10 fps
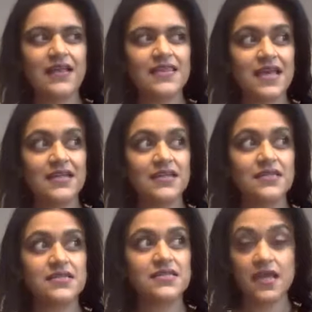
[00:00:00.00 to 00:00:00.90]
Then
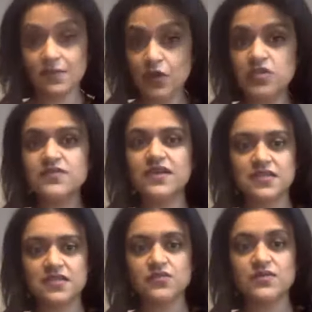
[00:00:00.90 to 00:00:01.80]
staying
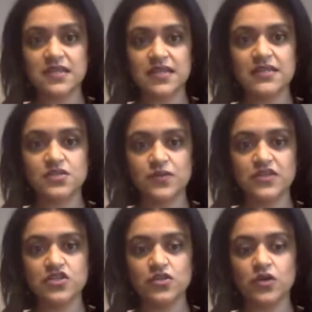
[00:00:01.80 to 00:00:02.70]
motivated and resilient to
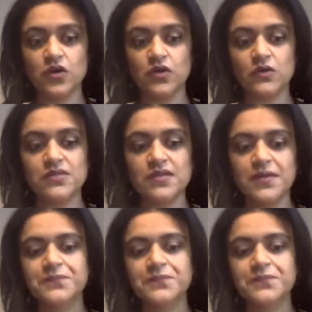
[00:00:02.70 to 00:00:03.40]
reach your goals.